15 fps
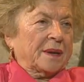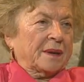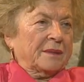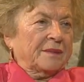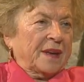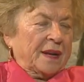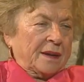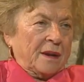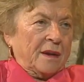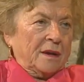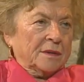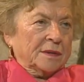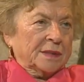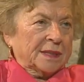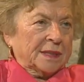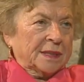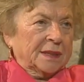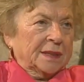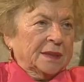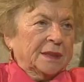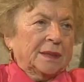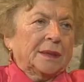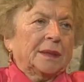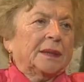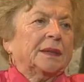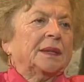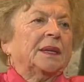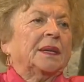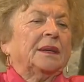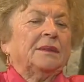warehouse,
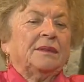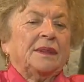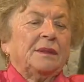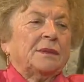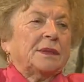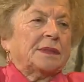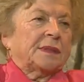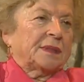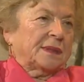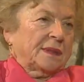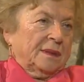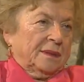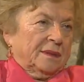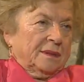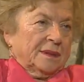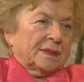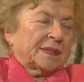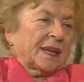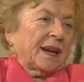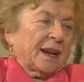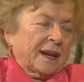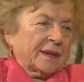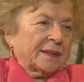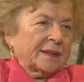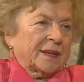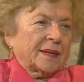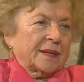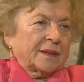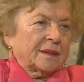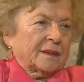and we was
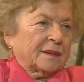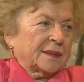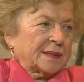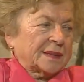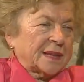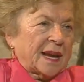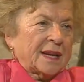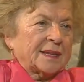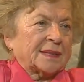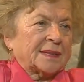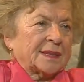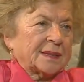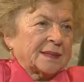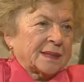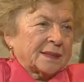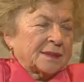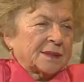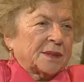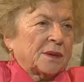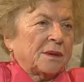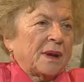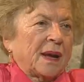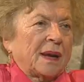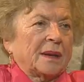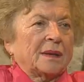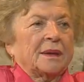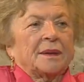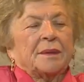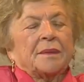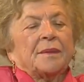selecting the sizes and so on.
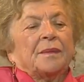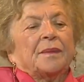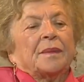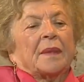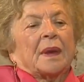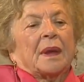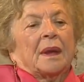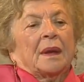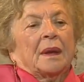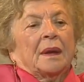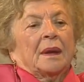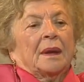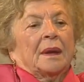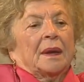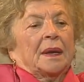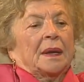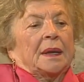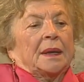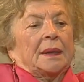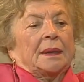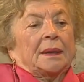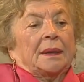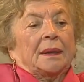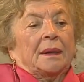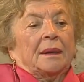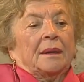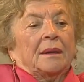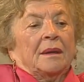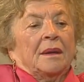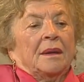And
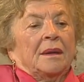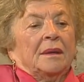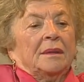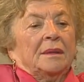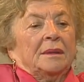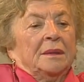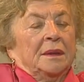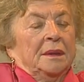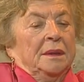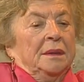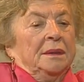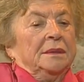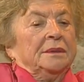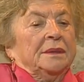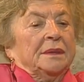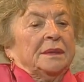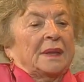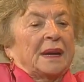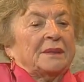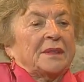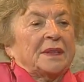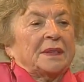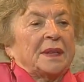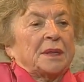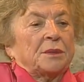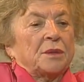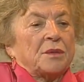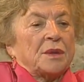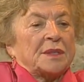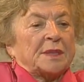uh, then when they
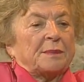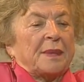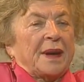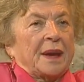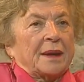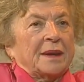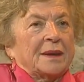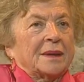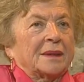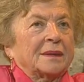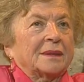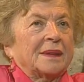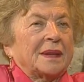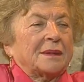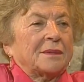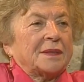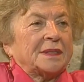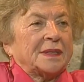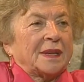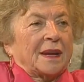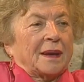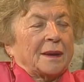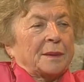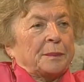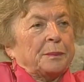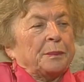took us back, there was a,